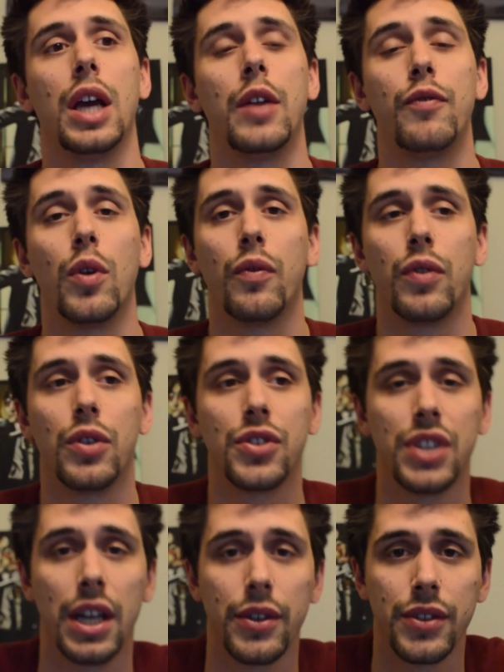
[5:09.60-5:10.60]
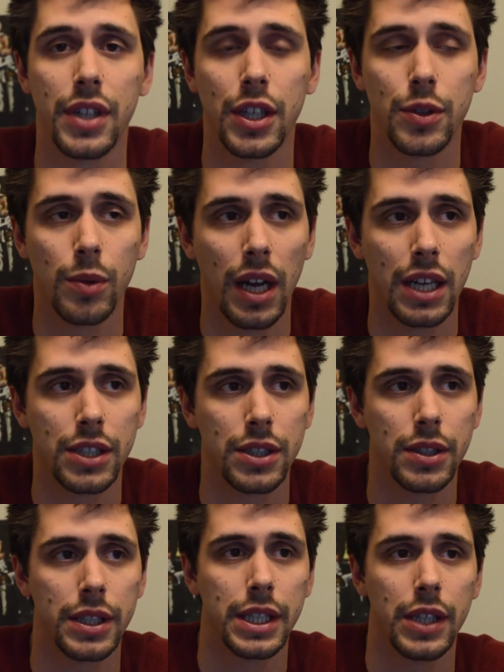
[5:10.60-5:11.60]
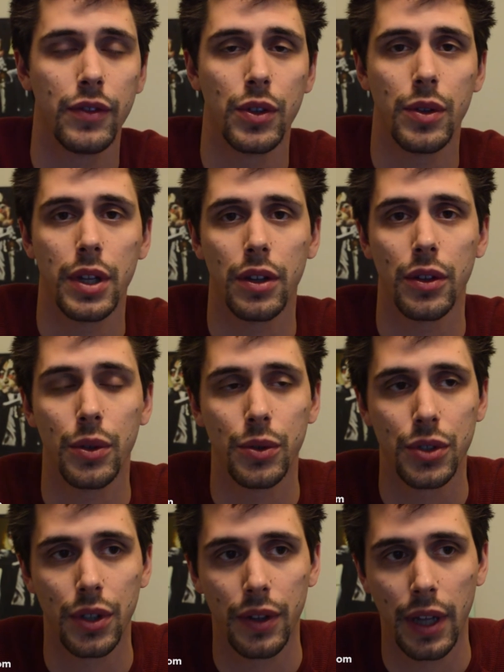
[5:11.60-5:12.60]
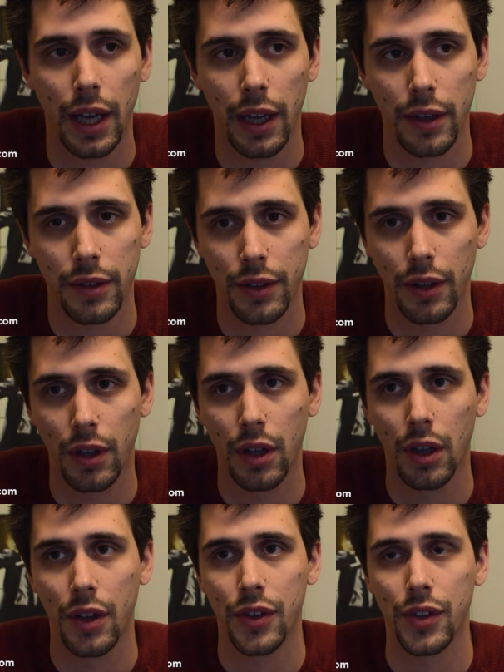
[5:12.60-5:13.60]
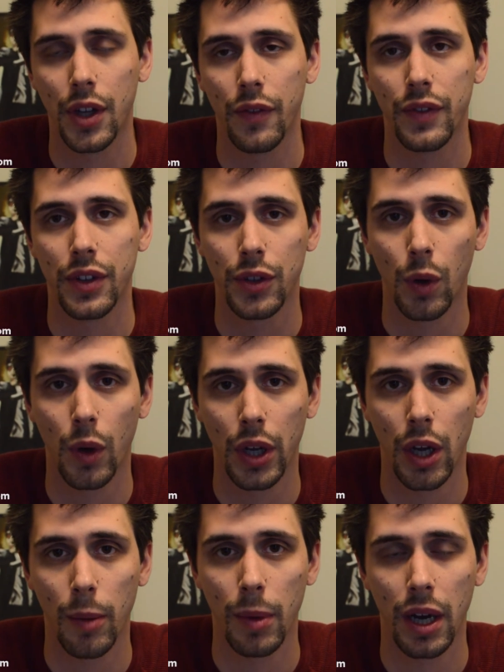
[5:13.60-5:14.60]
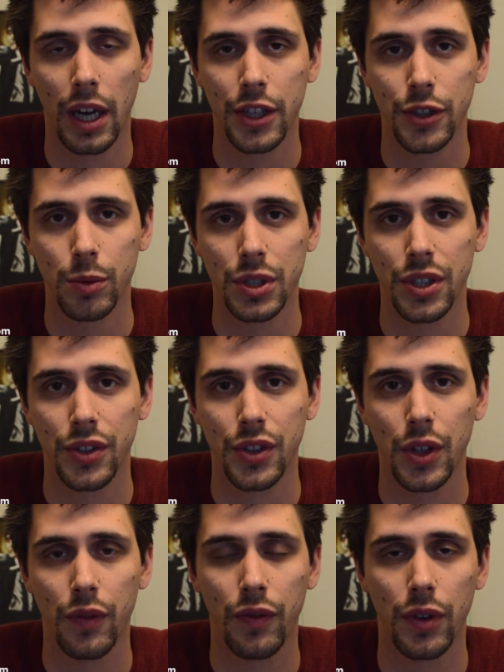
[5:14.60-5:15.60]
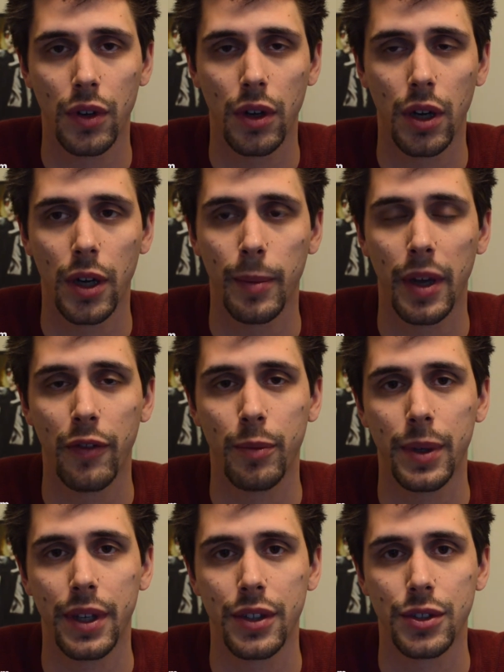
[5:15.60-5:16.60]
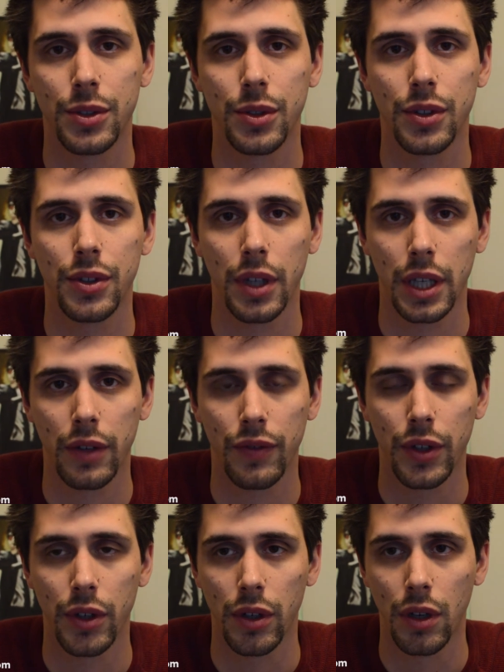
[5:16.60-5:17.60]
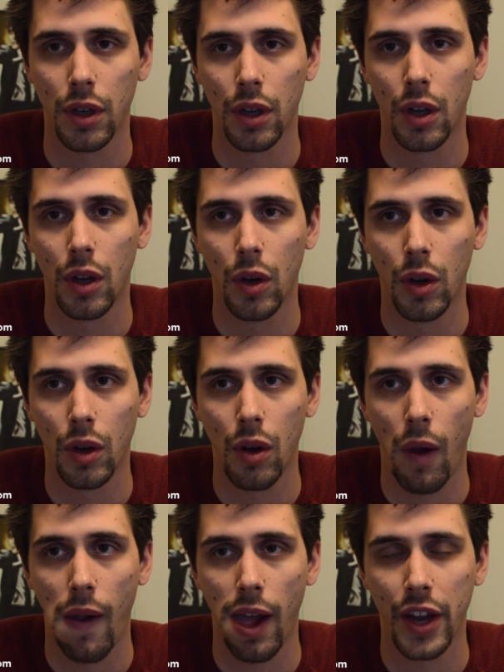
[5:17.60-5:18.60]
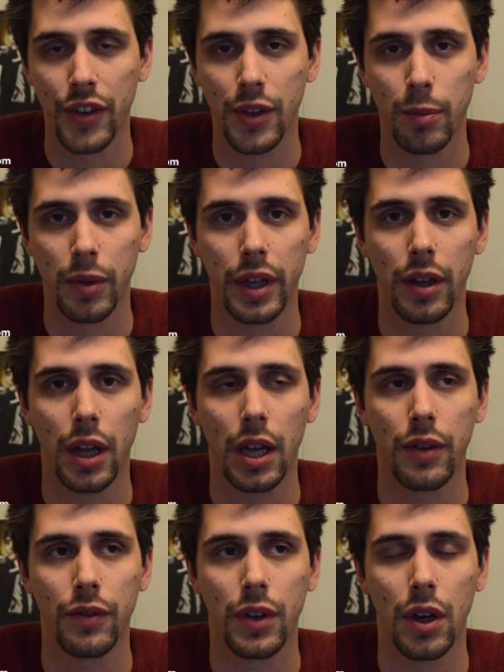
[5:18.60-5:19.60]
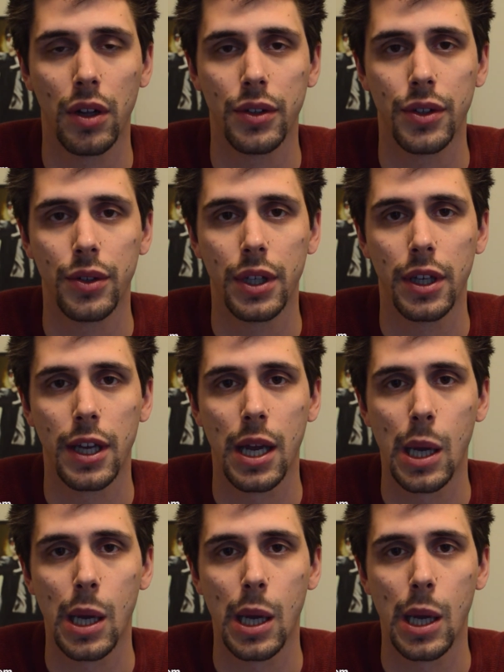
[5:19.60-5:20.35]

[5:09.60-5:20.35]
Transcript: headphone for Soundstage will actually give you the illusion that stuff is going on behind you, which is good for FPS shooters. Like I used to play a lot of Call of Duty,